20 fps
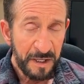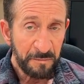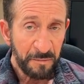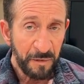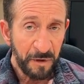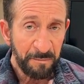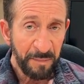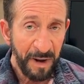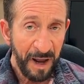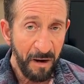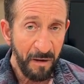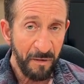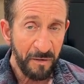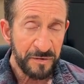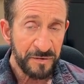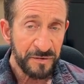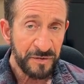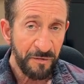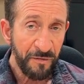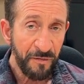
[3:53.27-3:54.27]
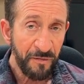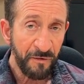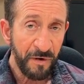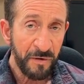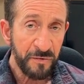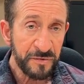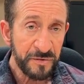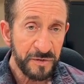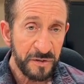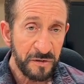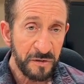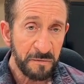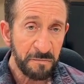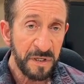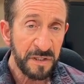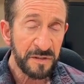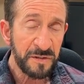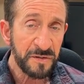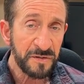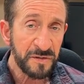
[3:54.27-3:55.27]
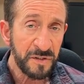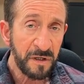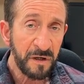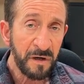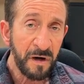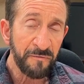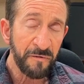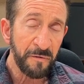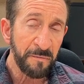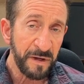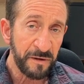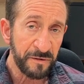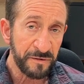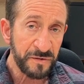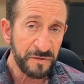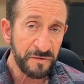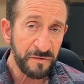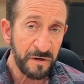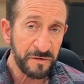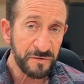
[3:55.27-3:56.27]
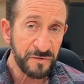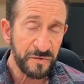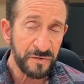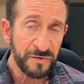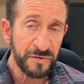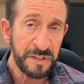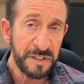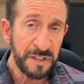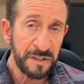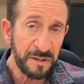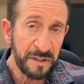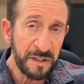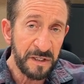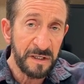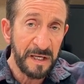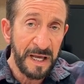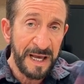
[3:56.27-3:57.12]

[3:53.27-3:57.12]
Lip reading: but powers and thrones and dominions and governmental structures in the